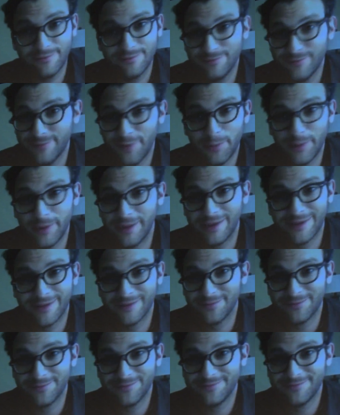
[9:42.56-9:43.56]
immediate
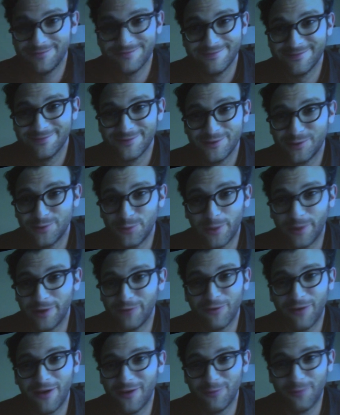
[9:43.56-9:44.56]

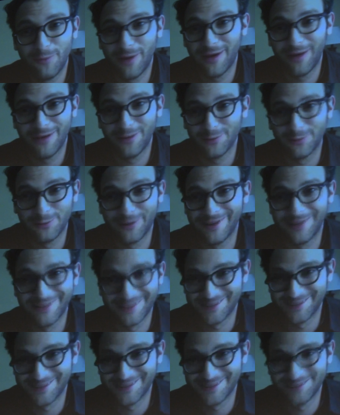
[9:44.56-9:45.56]
25-mile
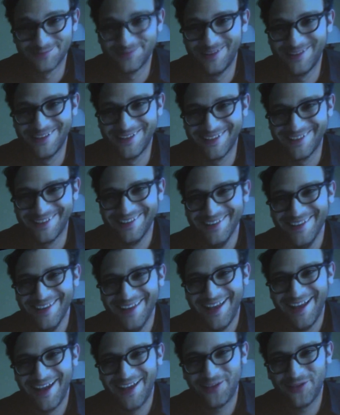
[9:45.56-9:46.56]
radius.
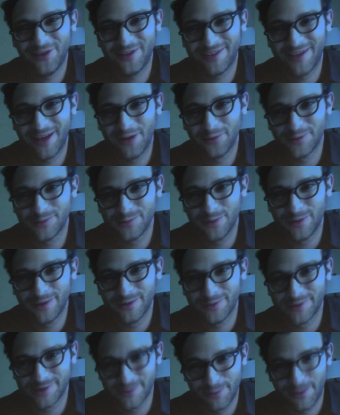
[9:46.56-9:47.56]
I thought that was what
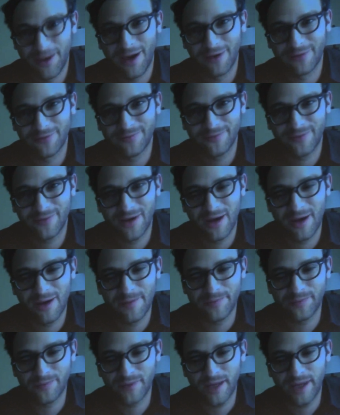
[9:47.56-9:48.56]
it was about.
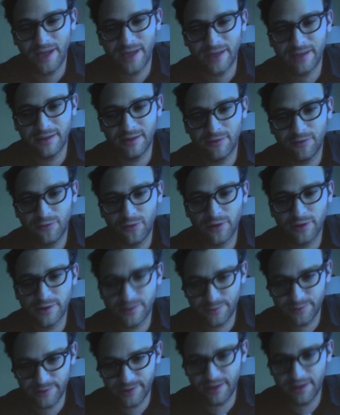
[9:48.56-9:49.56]
And of course,
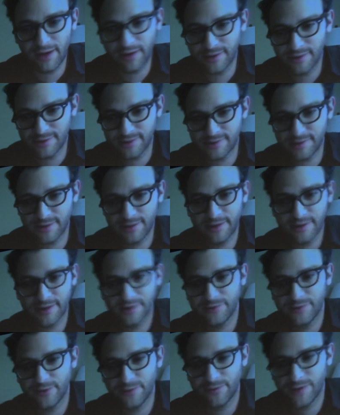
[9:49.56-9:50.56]
we got into Sundance
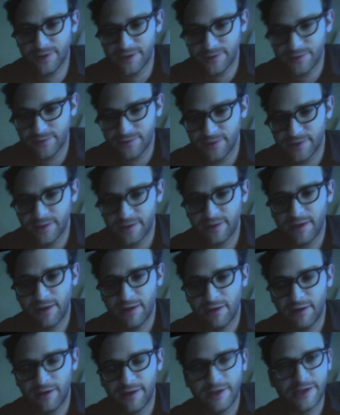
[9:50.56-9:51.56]
Film Festival, then got
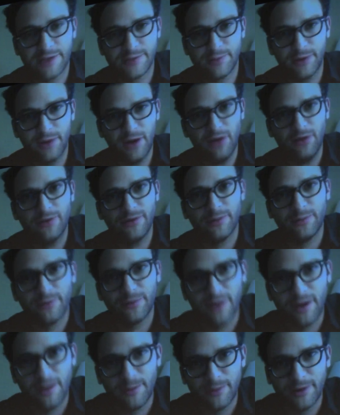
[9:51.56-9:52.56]
on HBO, then we're
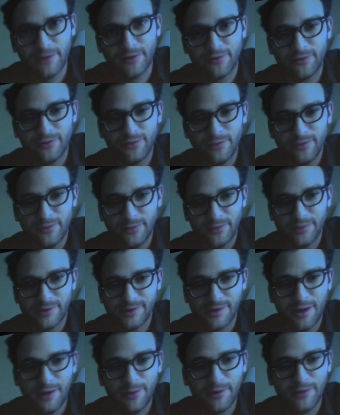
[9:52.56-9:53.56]

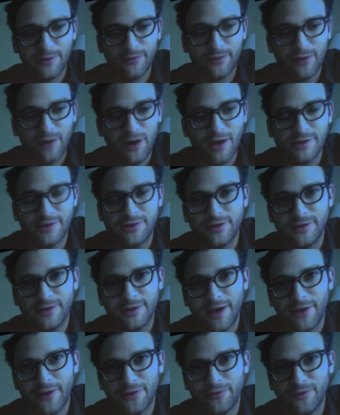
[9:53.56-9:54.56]
nominated for an Oscar, and
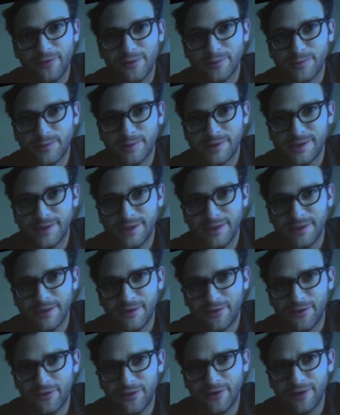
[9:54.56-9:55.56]
now the film's been seen in
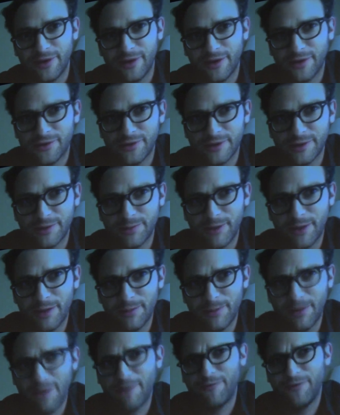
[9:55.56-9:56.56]
30 countries by
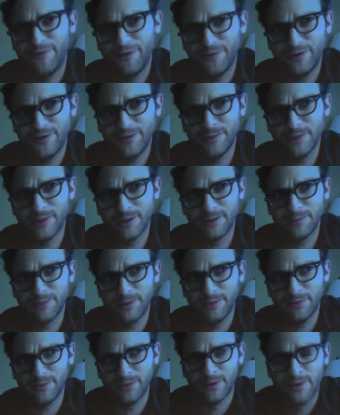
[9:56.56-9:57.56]
about 50 million
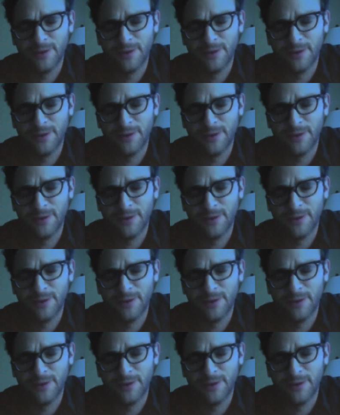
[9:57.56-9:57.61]
people.